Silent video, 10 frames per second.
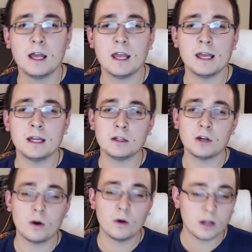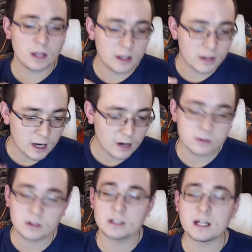And, you know, in the
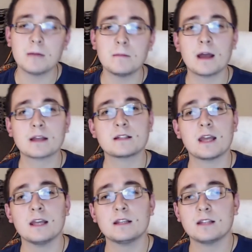Arizona Diamondbacks case,